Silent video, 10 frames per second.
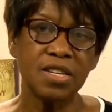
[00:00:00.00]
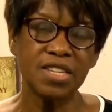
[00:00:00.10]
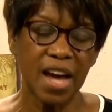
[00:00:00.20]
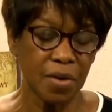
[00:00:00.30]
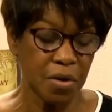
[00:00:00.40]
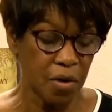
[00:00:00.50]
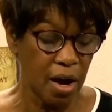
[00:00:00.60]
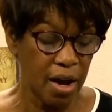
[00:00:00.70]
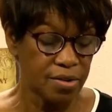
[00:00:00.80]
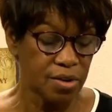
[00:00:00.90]

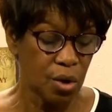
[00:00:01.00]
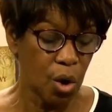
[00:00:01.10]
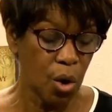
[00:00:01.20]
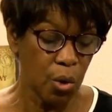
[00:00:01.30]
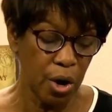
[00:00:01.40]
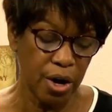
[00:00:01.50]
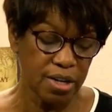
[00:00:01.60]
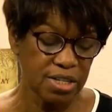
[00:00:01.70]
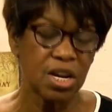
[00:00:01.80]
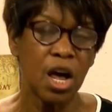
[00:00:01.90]
terrorize,
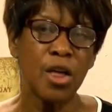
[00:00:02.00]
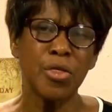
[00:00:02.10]
coerce,